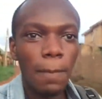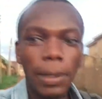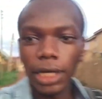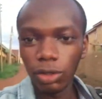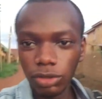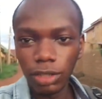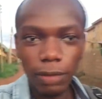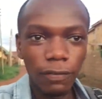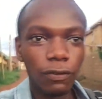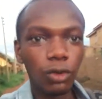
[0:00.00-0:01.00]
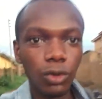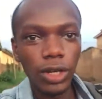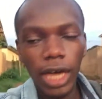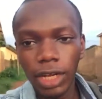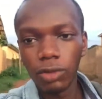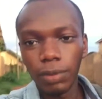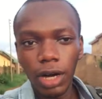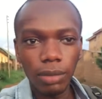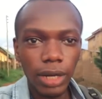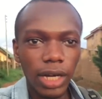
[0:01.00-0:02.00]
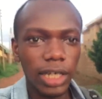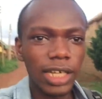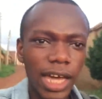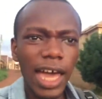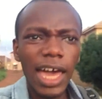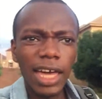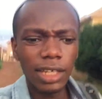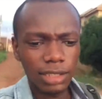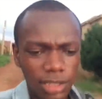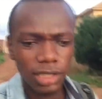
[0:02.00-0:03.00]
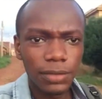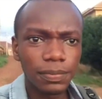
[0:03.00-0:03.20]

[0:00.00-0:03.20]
I looked at my phone, I had no power bank, and